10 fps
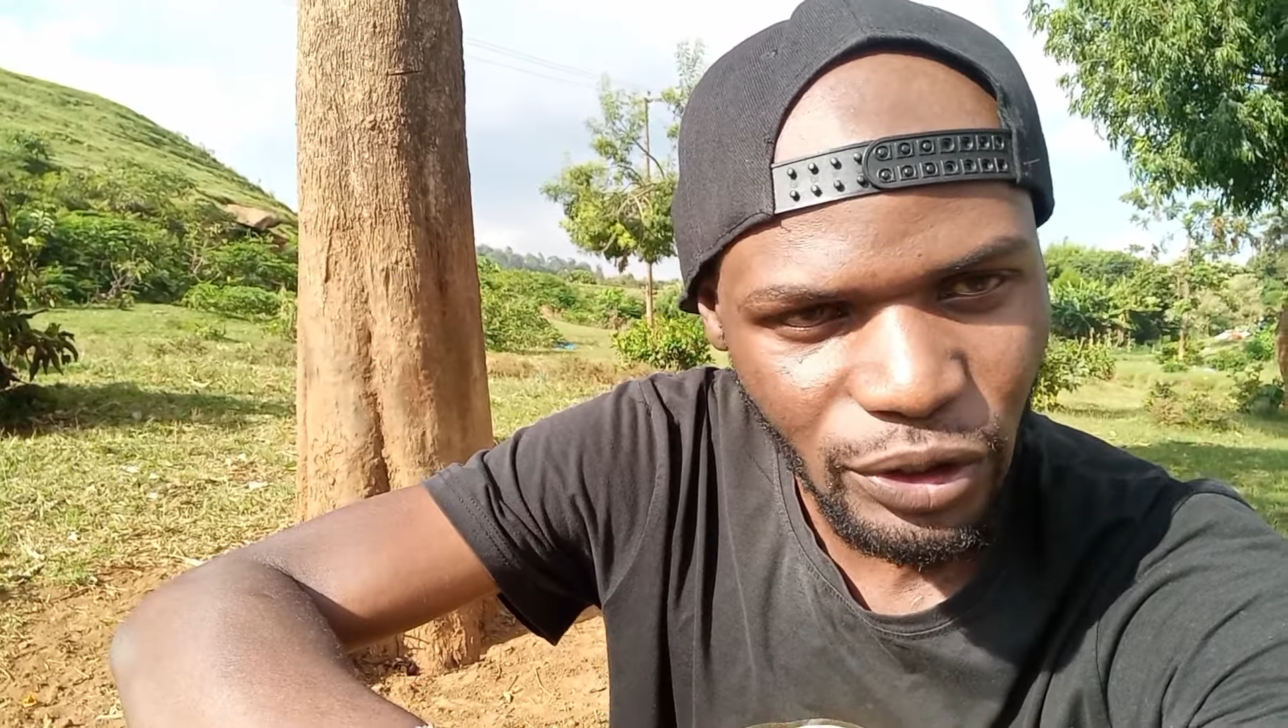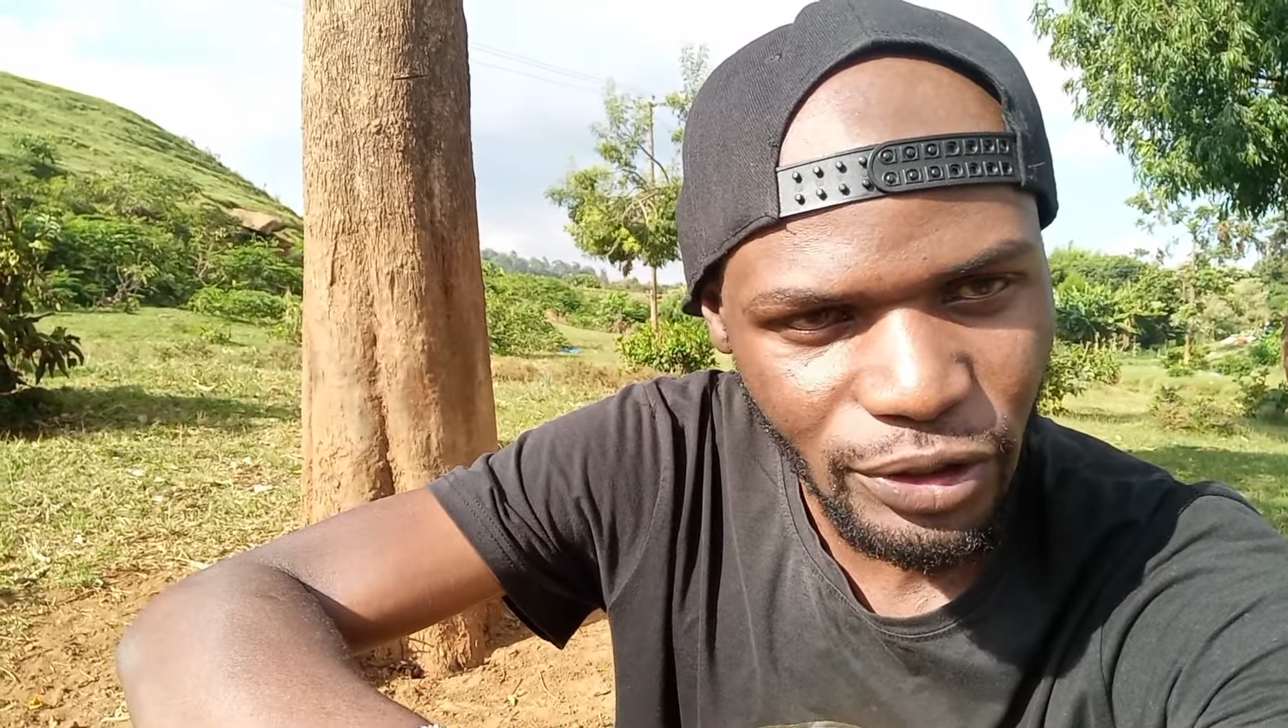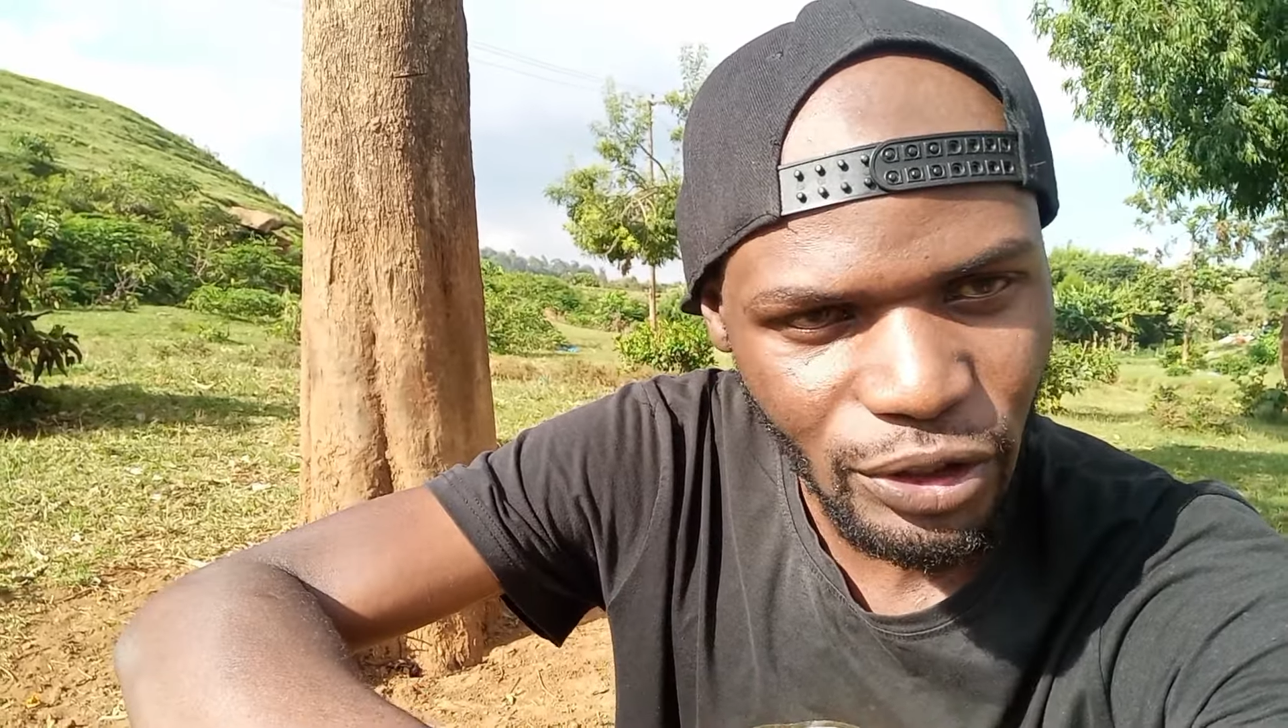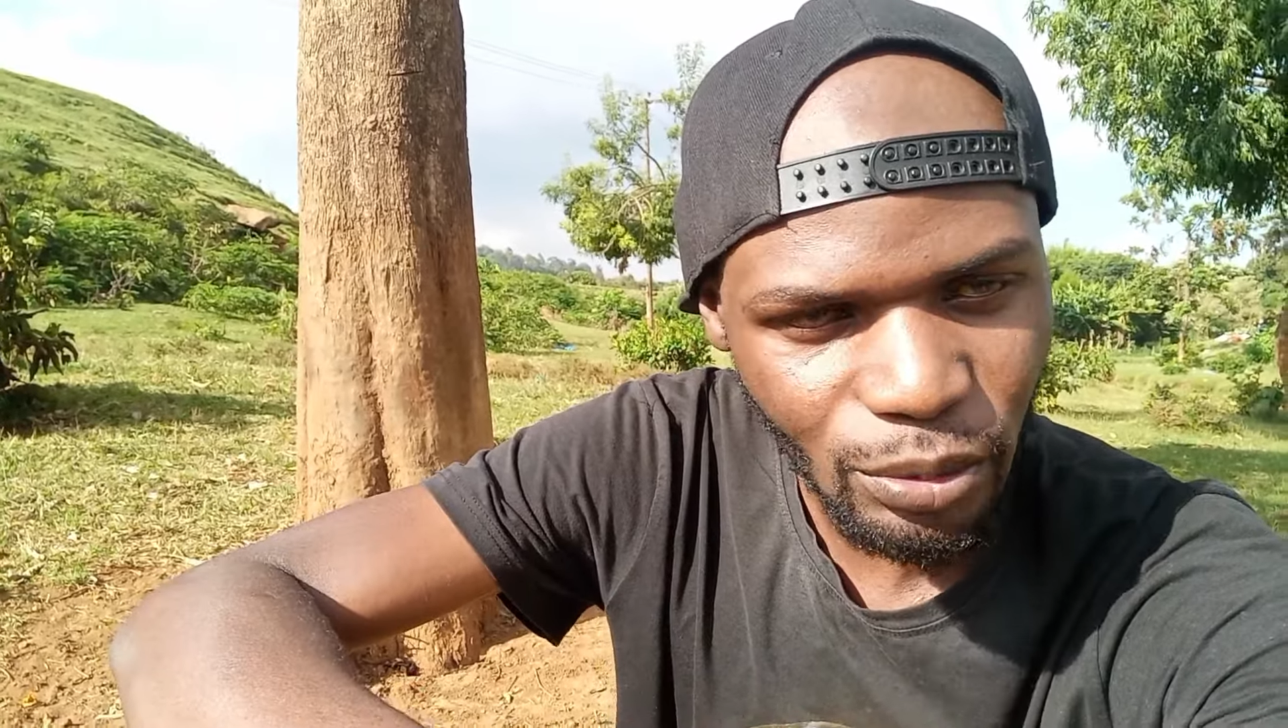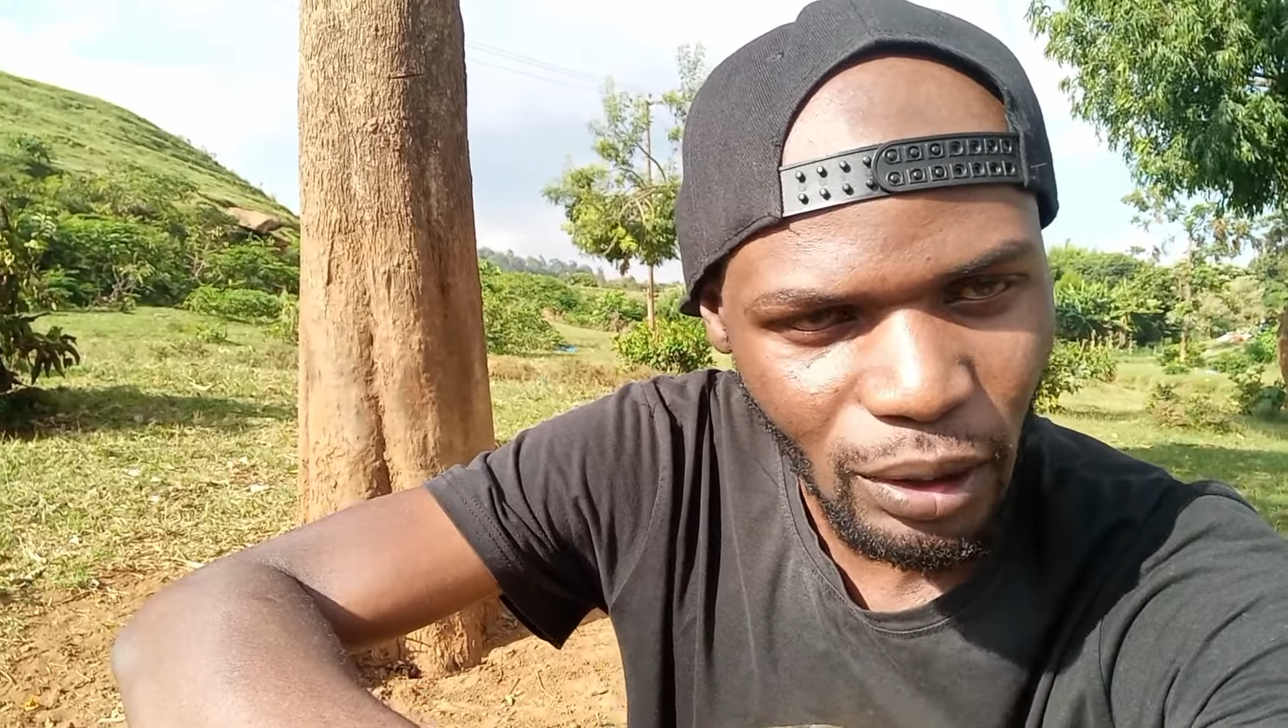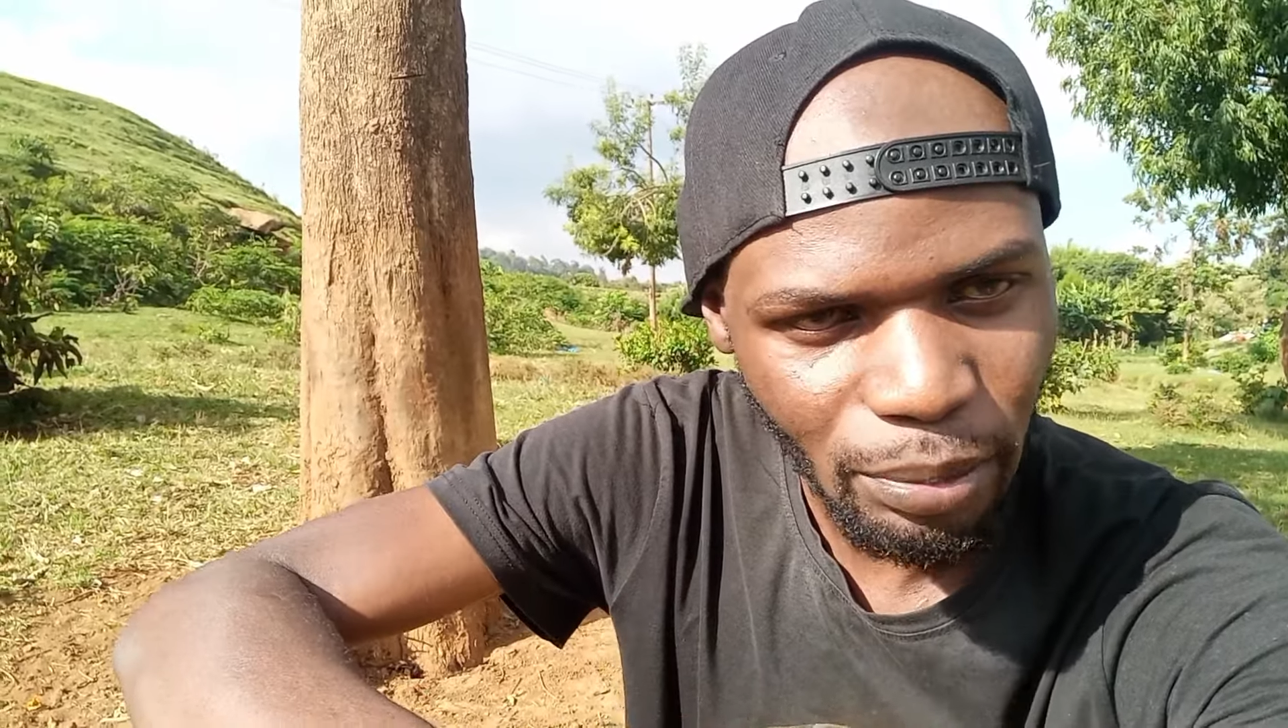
YouTube.